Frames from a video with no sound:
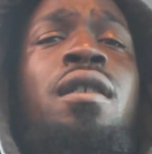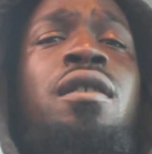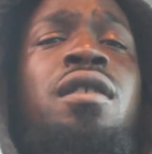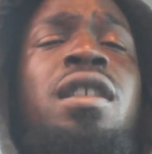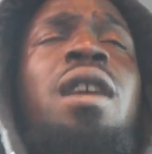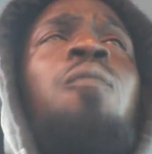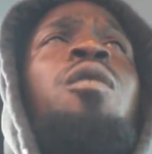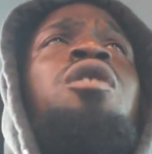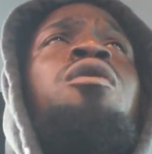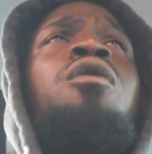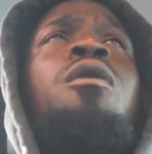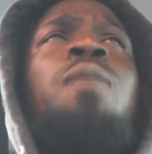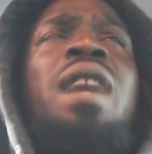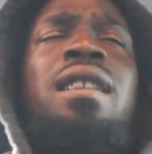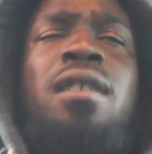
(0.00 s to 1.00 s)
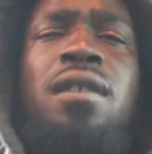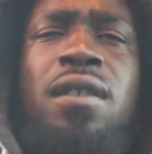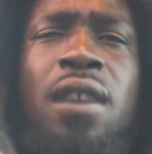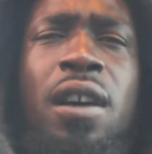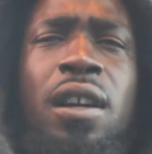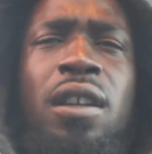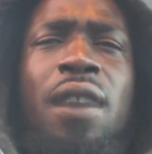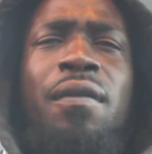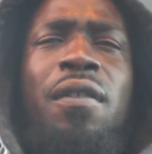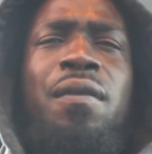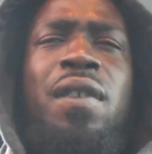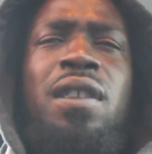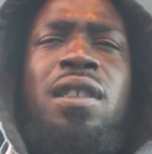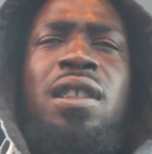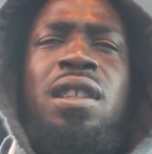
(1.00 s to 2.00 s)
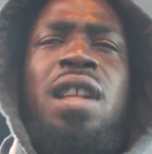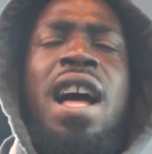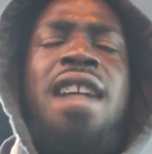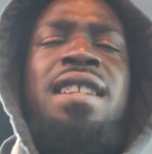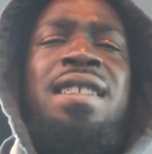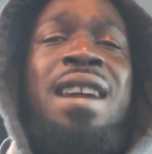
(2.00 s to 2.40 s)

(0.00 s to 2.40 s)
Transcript: So then when you go back to certain other things, it's like,